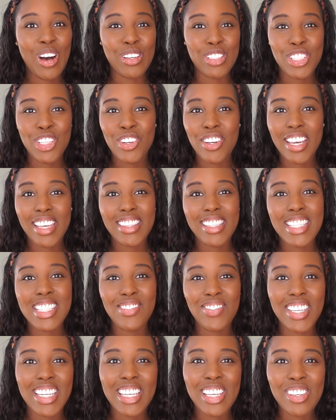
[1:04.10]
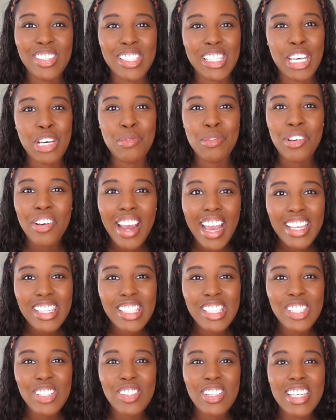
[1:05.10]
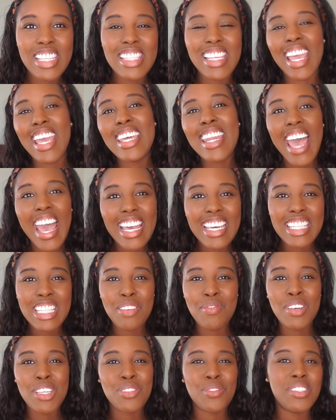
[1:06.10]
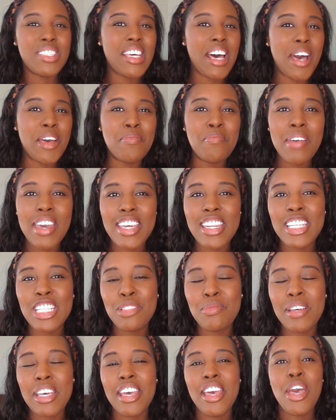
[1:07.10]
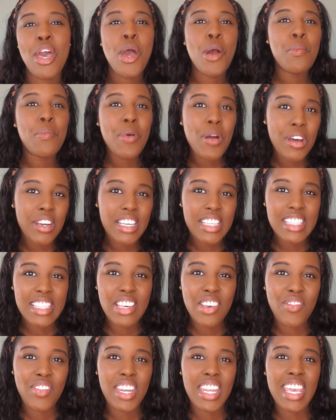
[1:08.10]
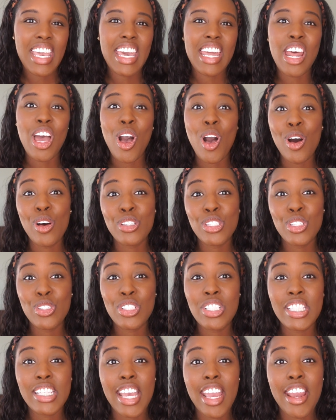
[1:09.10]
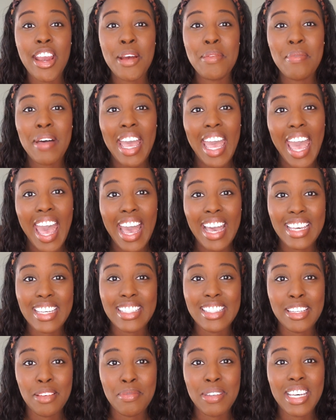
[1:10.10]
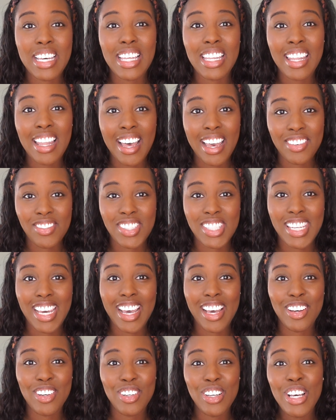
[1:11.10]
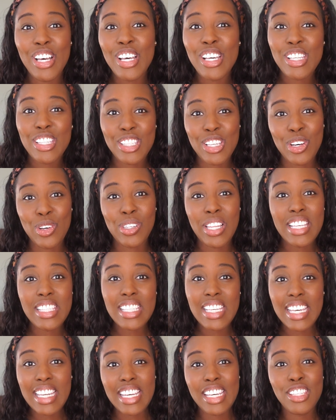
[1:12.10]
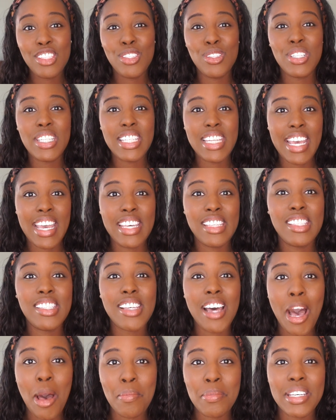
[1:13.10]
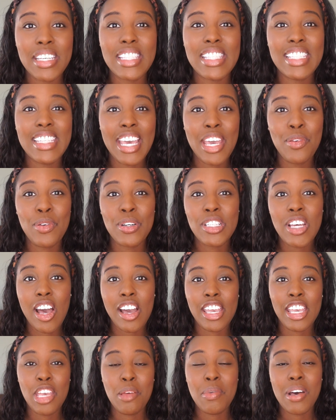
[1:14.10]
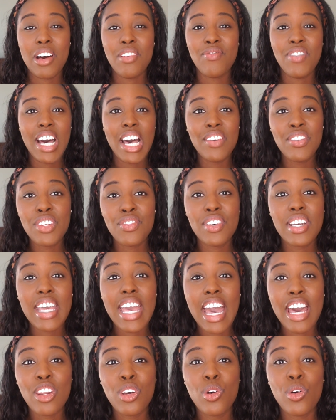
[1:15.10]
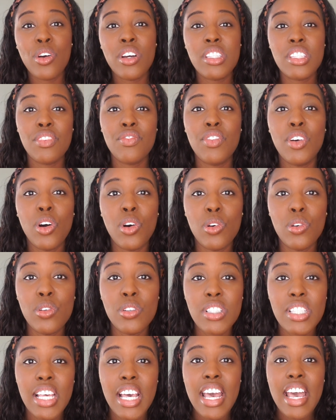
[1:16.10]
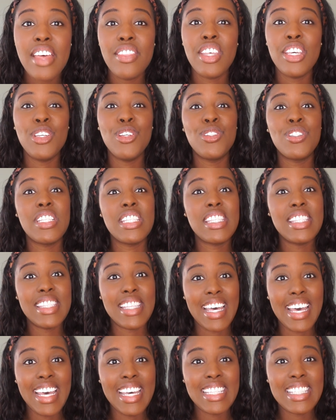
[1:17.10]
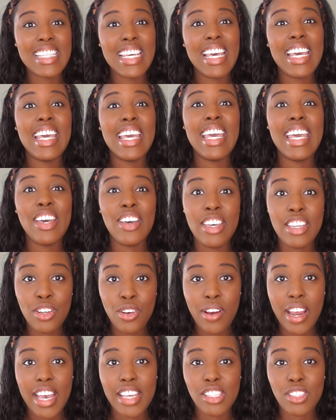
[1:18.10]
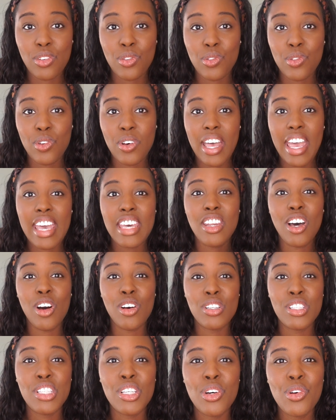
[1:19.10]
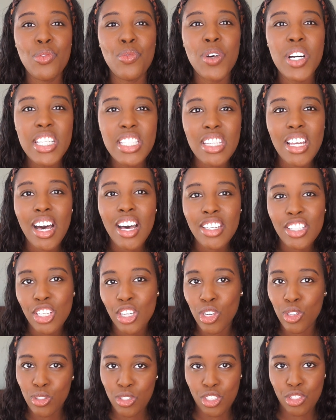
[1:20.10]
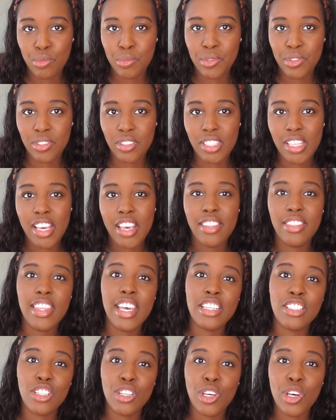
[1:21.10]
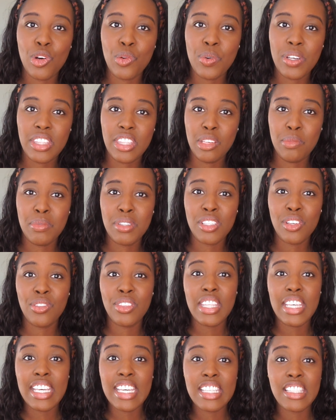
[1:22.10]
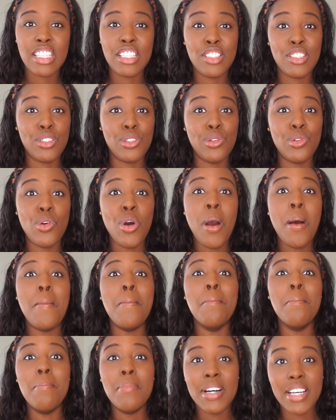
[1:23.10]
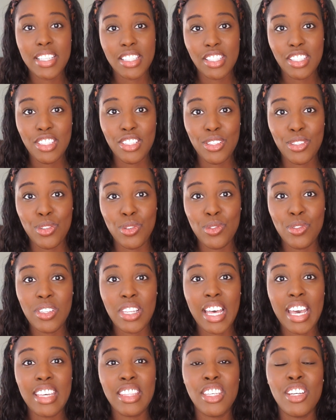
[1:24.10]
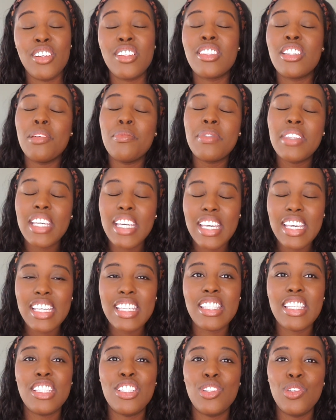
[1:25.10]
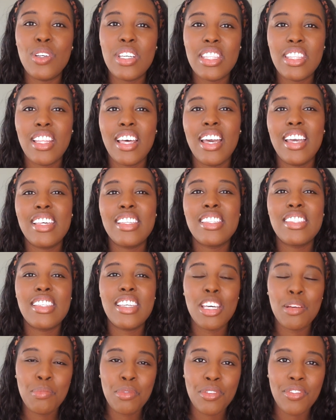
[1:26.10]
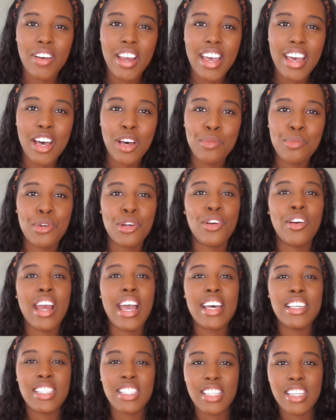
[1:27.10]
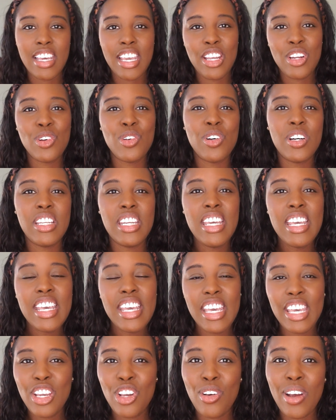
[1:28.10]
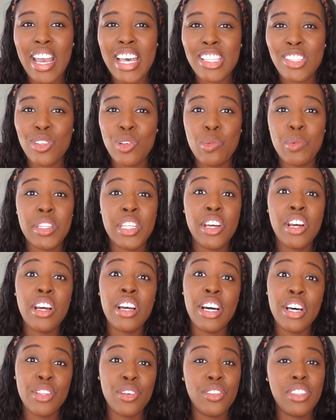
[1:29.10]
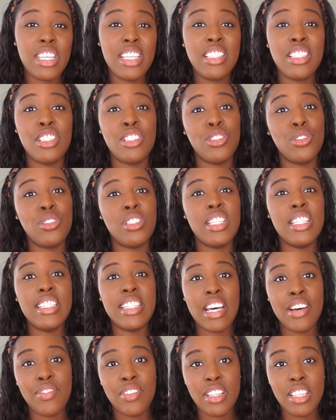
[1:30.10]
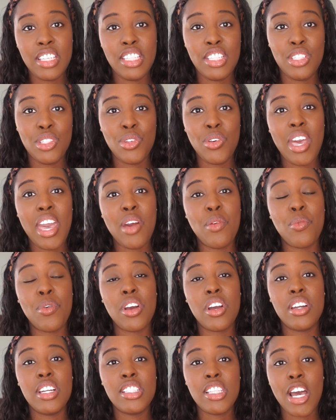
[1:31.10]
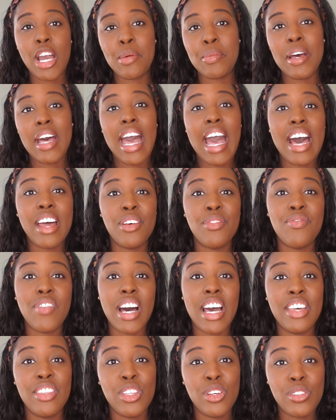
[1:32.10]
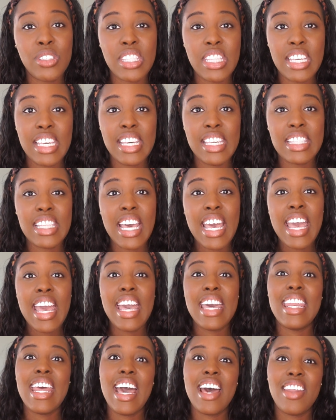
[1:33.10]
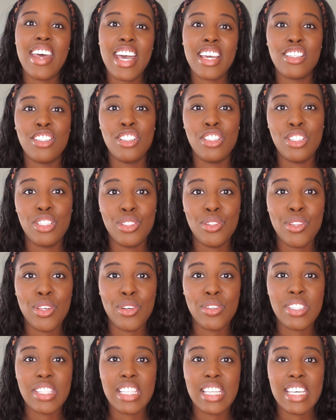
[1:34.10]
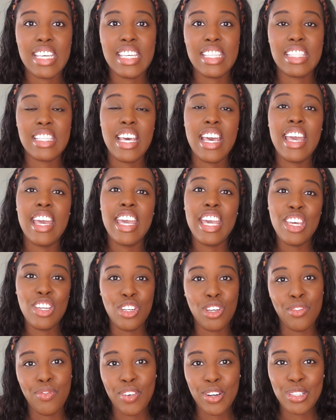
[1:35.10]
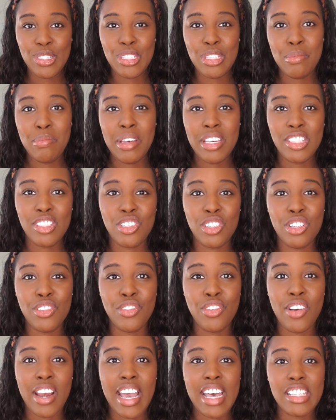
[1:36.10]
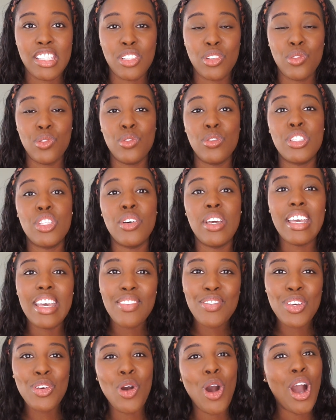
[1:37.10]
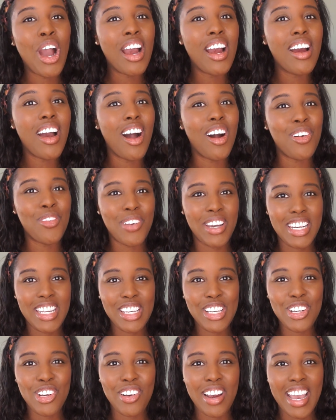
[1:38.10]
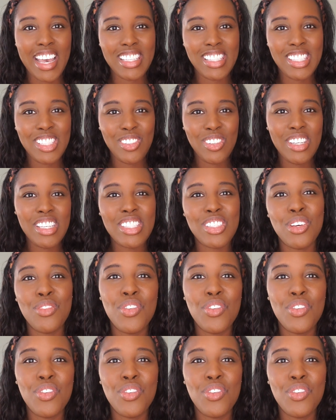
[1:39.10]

also create these videos to help grad students and academics with time management, productivity, and I also share my academic lifestyle. So let's get into today's topic. Today we're talking about 5 different categories of goals that you should set in grad school, and also what non-negotiables that should go with them. So things that you must do. Like there are some things that you can like skip around, procrastinate on in grad school, but there are other things that you should definitely do. And we're going to talk about how to find those things and how to actually do those things in your first semester of grad school. So if you are already a grad student, so